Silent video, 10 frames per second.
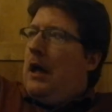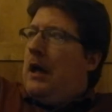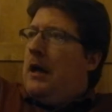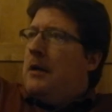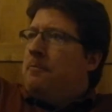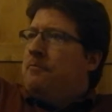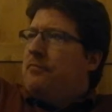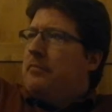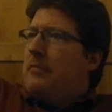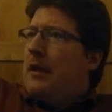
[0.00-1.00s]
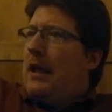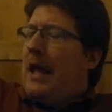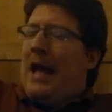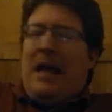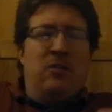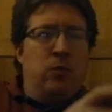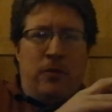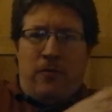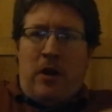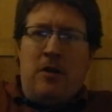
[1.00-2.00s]
And
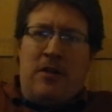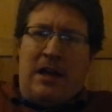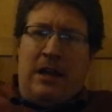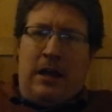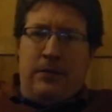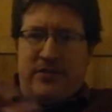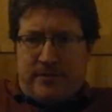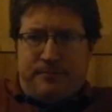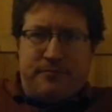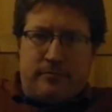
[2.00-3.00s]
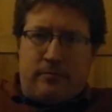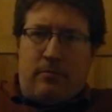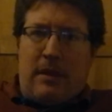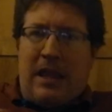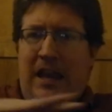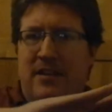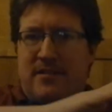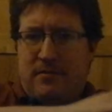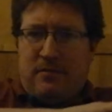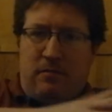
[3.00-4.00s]
we follow their lives, and
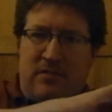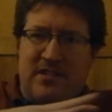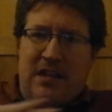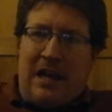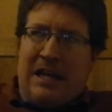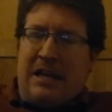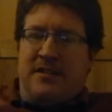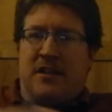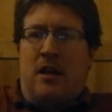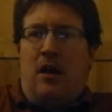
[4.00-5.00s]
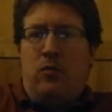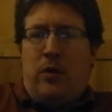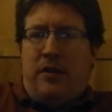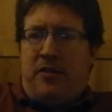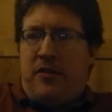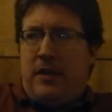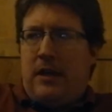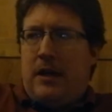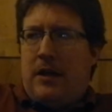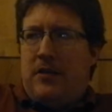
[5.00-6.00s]
it's slightly intercut with
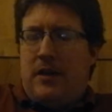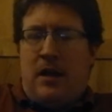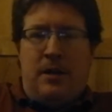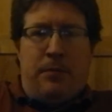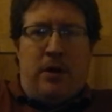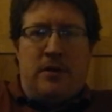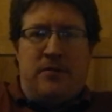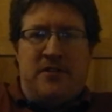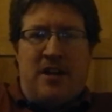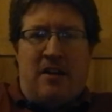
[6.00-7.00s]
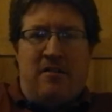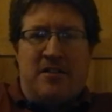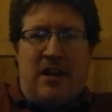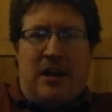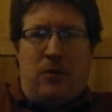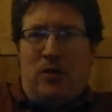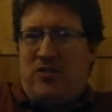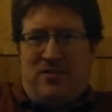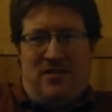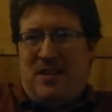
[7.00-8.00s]
the early part of the terror attack,
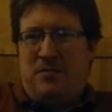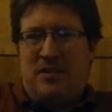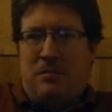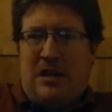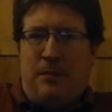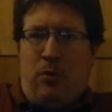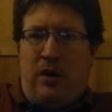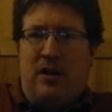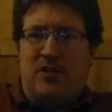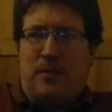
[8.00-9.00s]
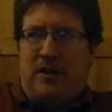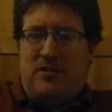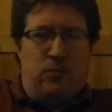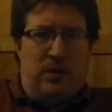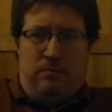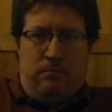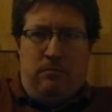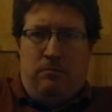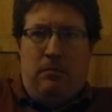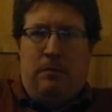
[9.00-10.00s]
which seems completely pointless because we
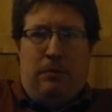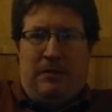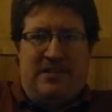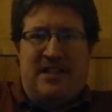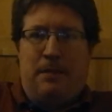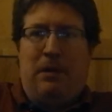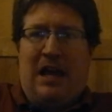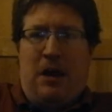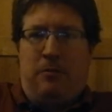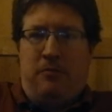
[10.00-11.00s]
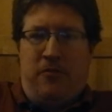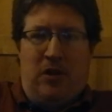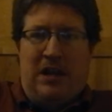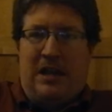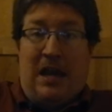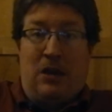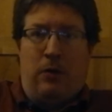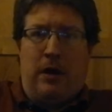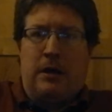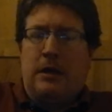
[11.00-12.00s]
see it play out fully
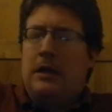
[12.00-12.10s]
anyway.